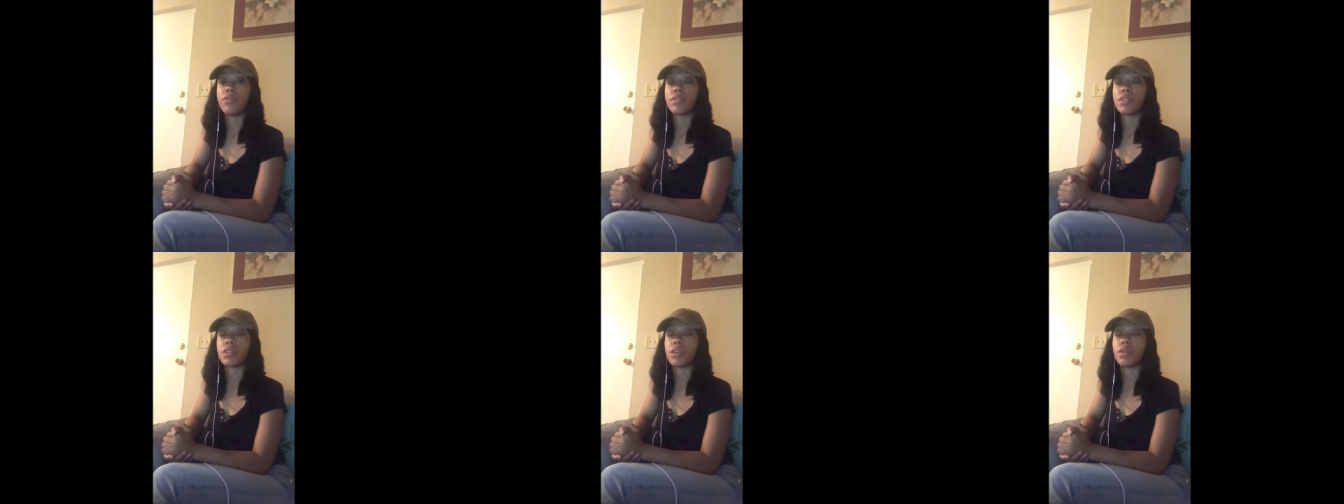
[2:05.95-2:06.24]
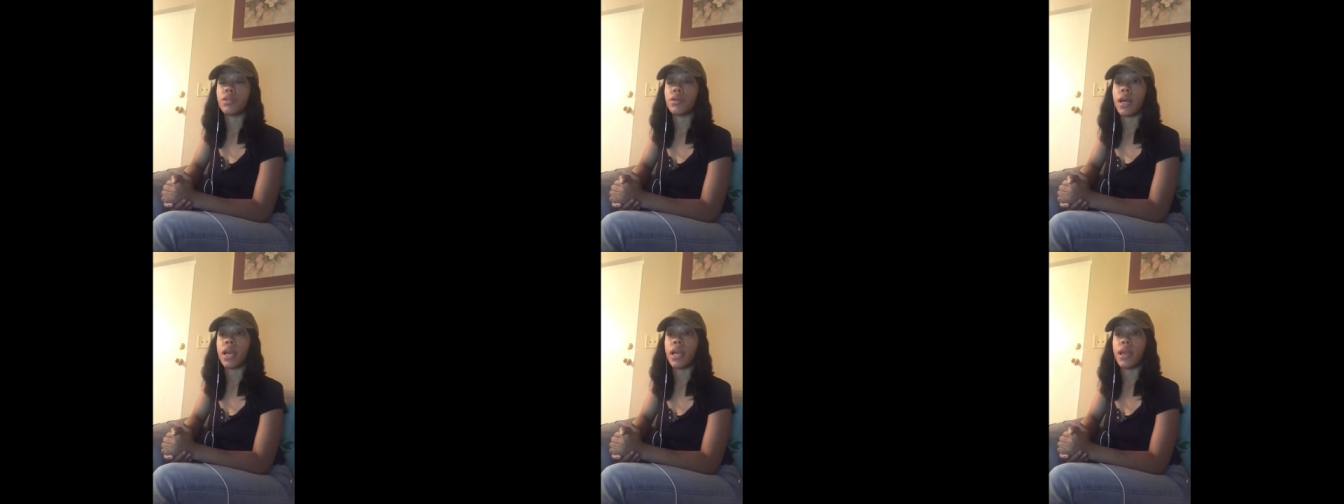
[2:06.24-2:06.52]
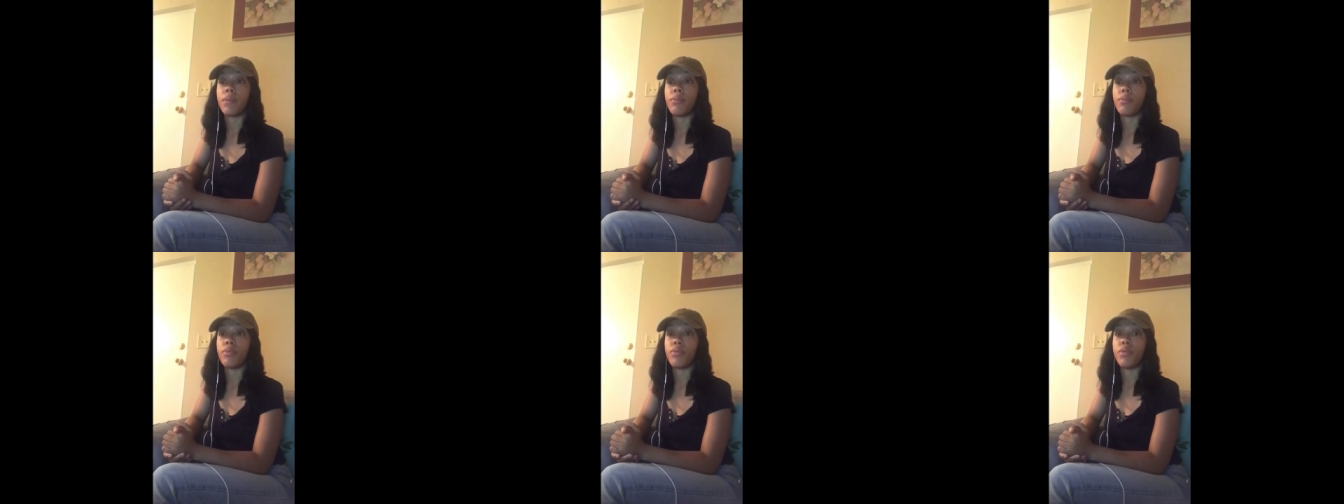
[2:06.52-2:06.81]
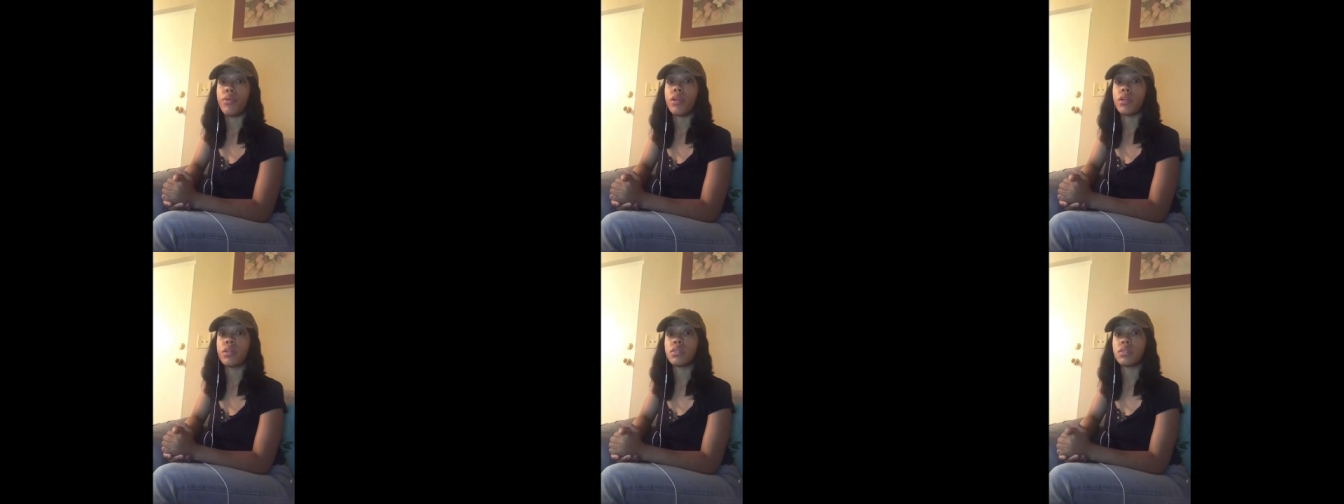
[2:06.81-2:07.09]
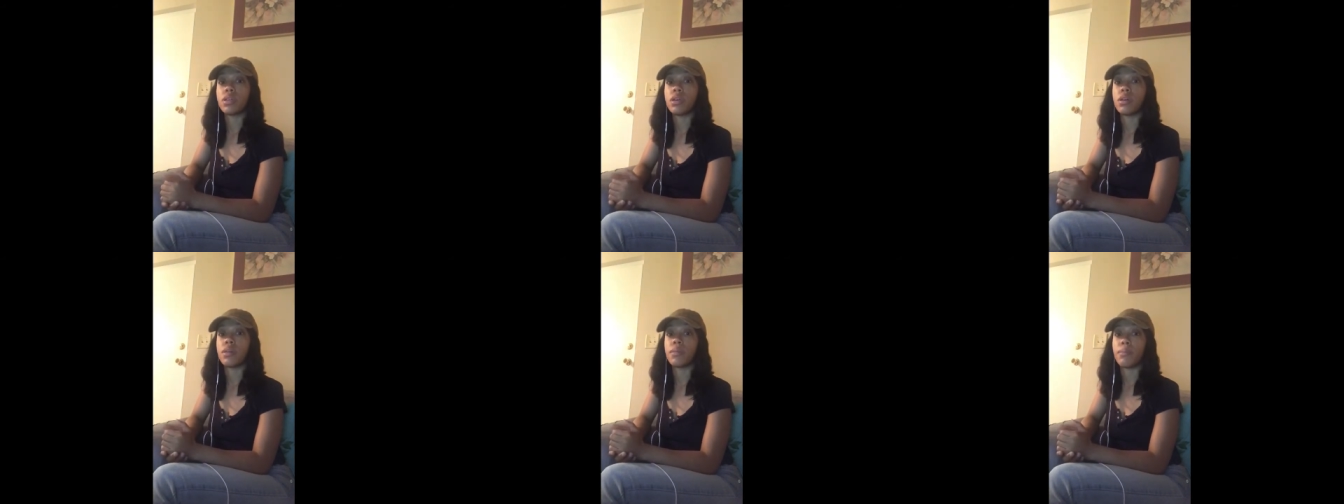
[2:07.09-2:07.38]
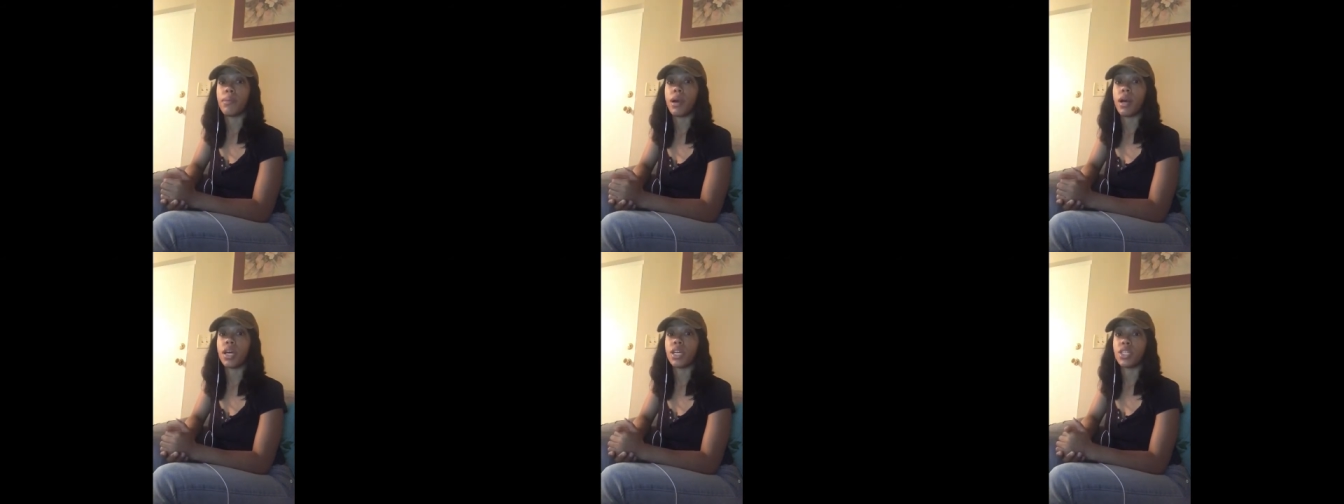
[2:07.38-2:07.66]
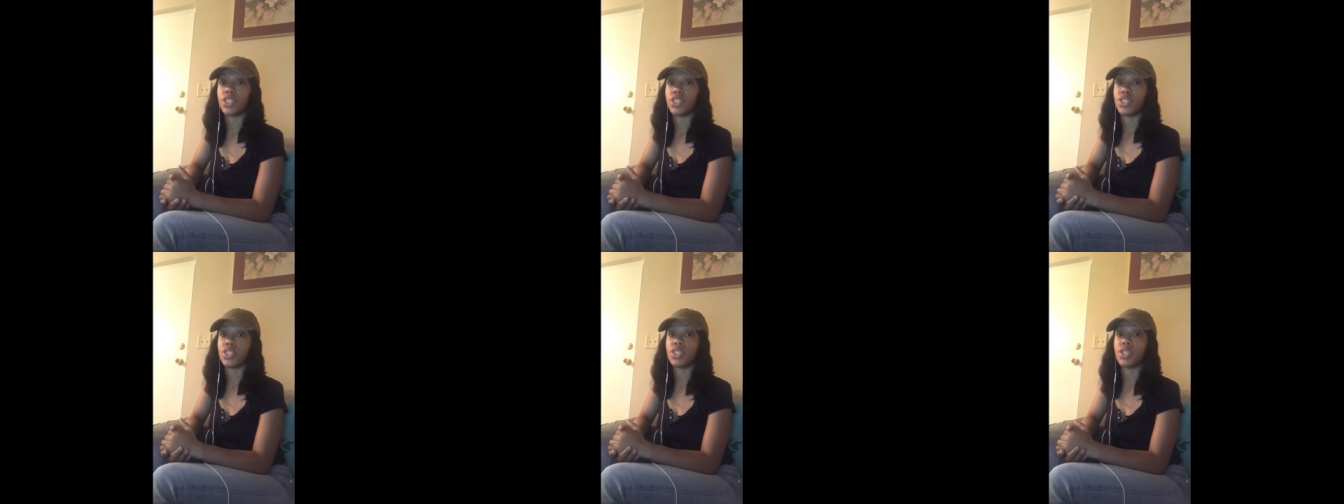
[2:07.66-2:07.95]
So I had poor tongue
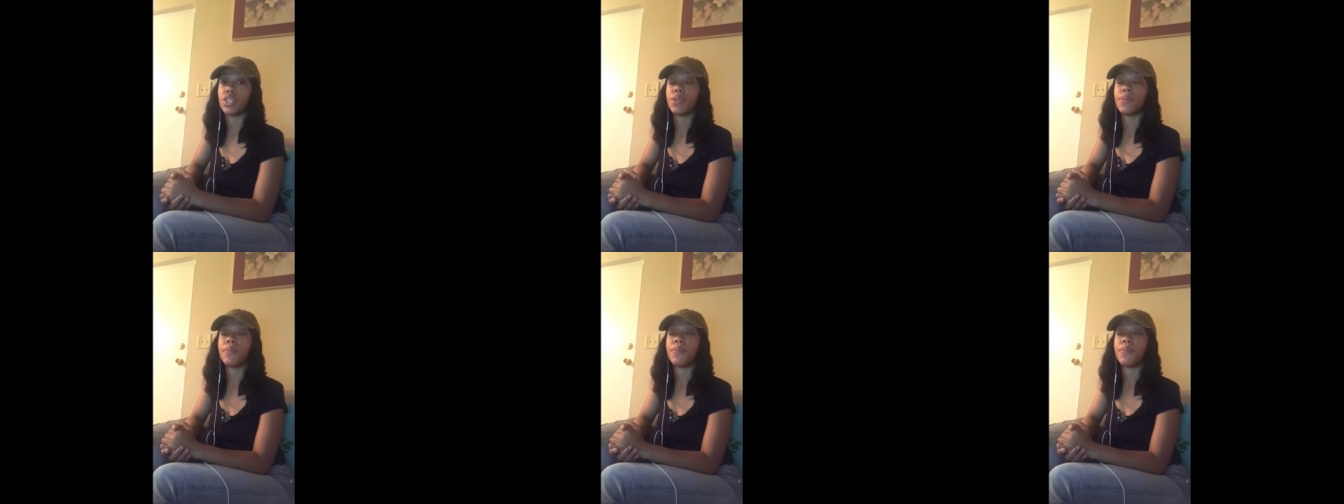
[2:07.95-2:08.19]
posture.